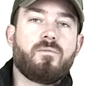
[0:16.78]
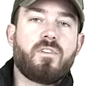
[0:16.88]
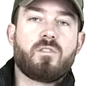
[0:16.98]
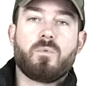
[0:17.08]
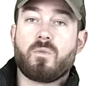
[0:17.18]
and
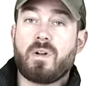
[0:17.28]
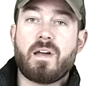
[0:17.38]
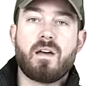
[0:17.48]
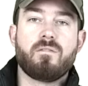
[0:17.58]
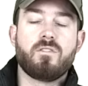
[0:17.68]
Facebook when I
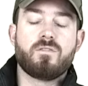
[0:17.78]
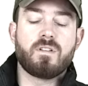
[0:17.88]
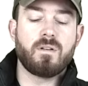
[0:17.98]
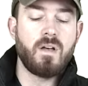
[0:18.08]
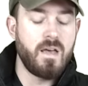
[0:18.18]
have used
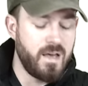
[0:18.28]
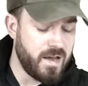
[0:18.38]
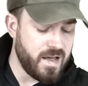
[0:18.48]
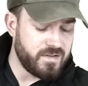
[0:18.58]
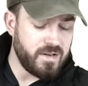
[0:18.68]
it,
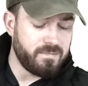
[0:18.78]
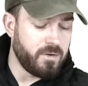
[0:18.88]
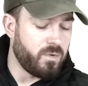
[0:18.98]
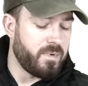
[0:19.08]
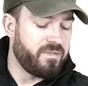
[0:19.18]
and it's
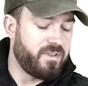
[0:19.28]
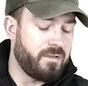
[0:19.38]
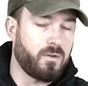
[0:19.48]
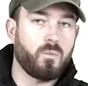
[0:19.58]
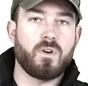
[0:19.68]
definitely one of my favorite